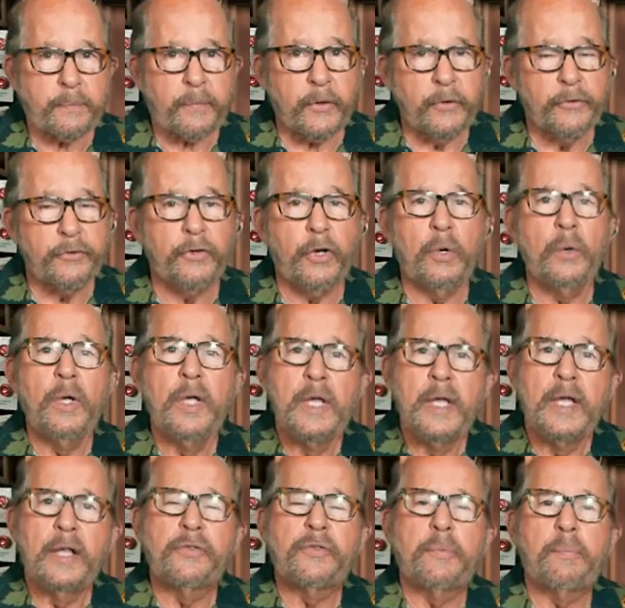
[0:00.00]
So
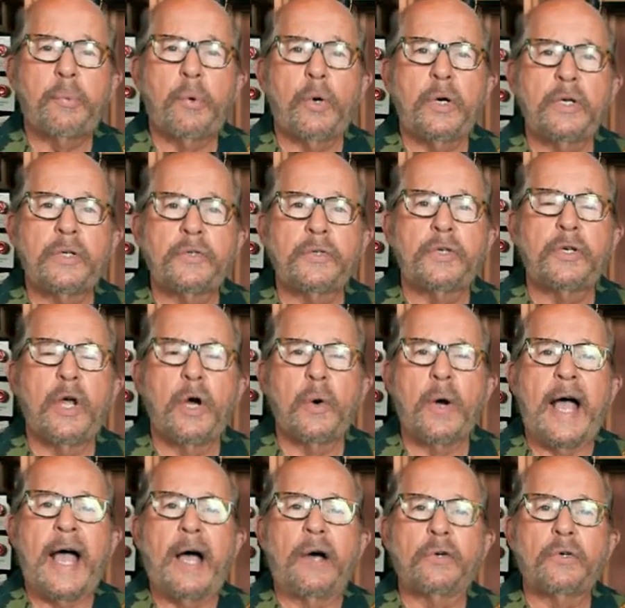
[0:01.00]
it's important to know
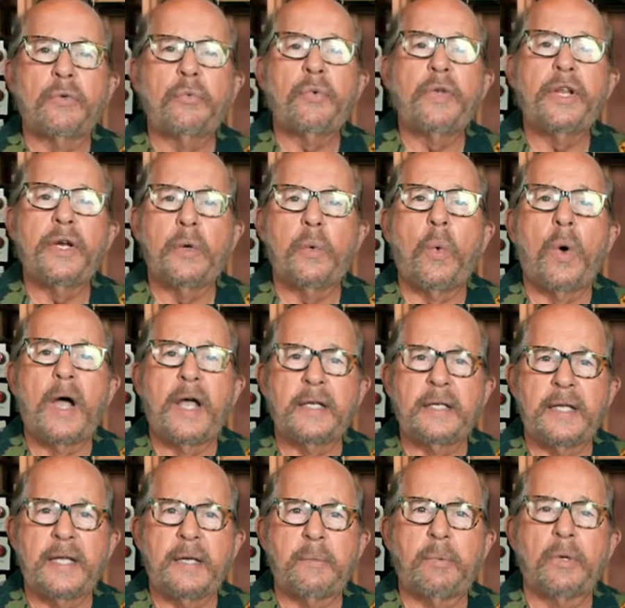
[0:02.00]
how to read a wine
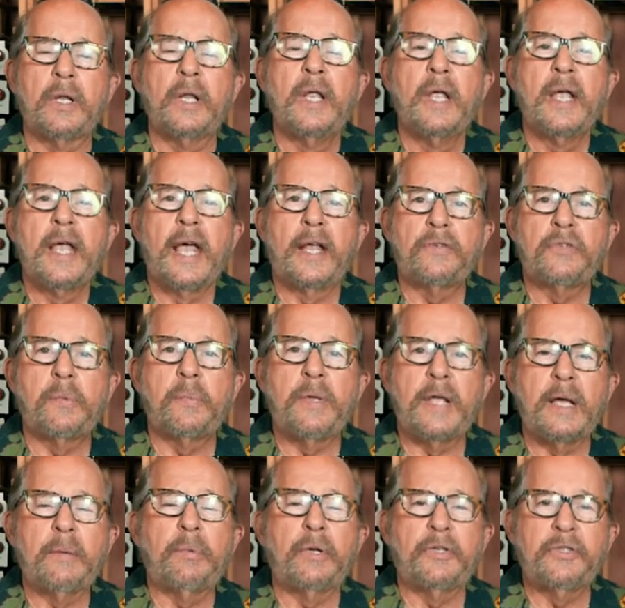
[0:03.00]
label and to be
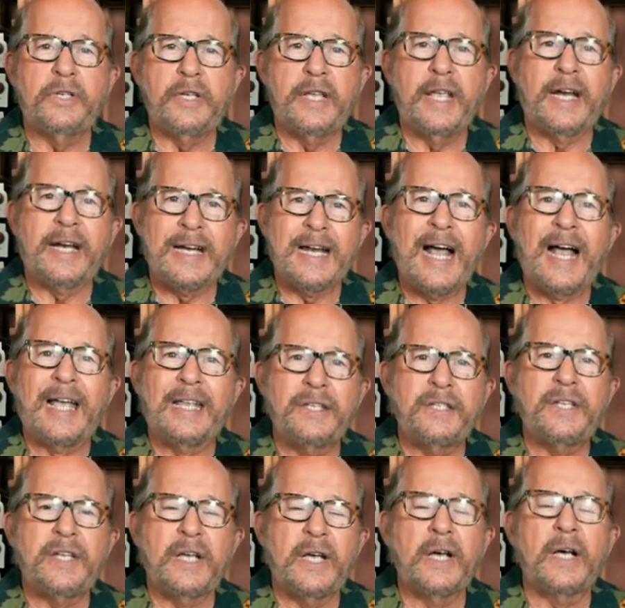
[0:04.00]
able to get an
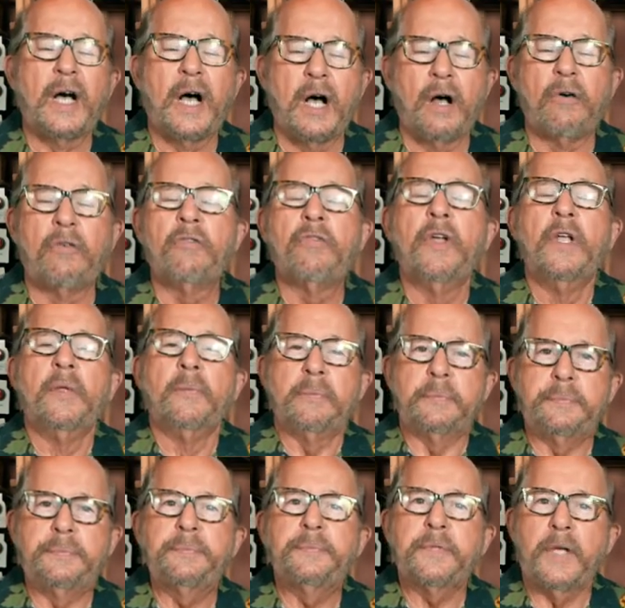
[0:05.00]
idea of
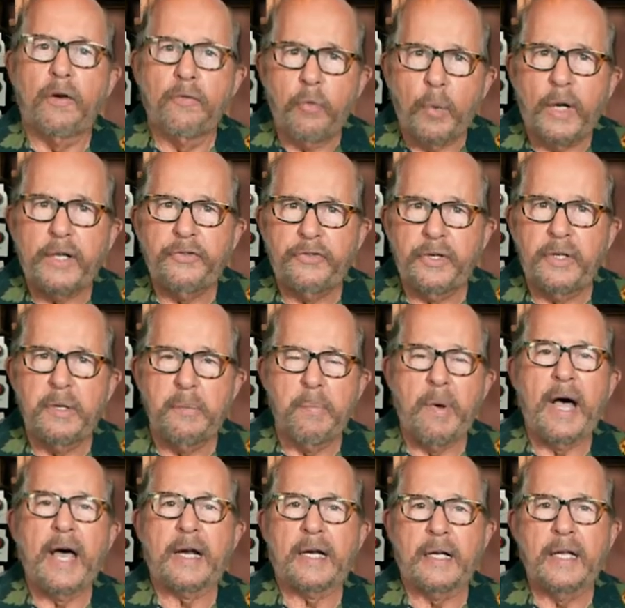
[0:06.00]
what's in the
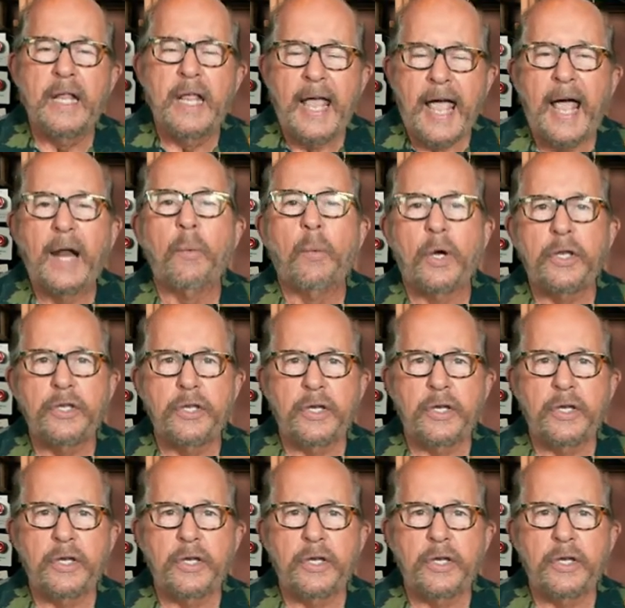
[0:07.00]
bottle and what you